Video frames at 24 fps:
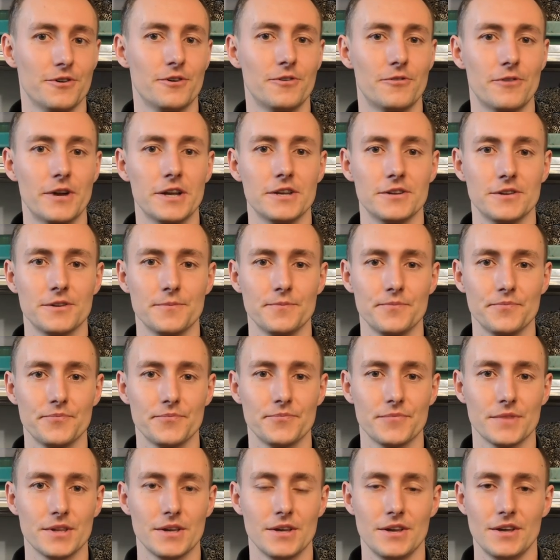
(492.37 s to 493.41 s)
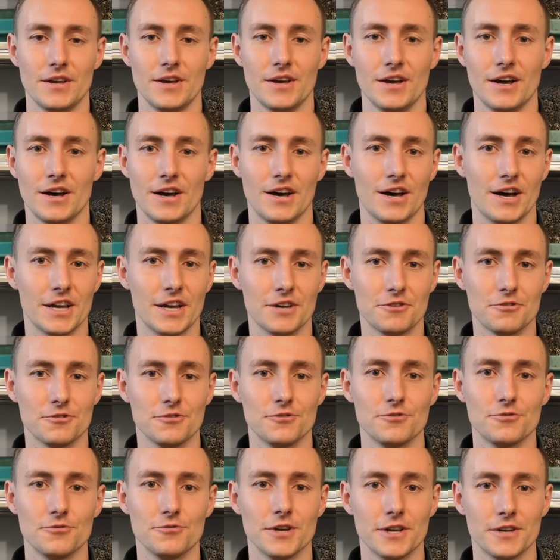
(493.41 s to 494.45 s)
already. I
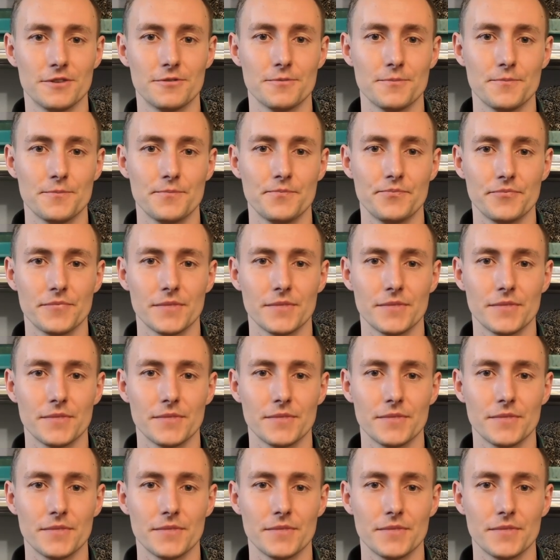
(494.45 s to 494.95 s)
couldn't do that.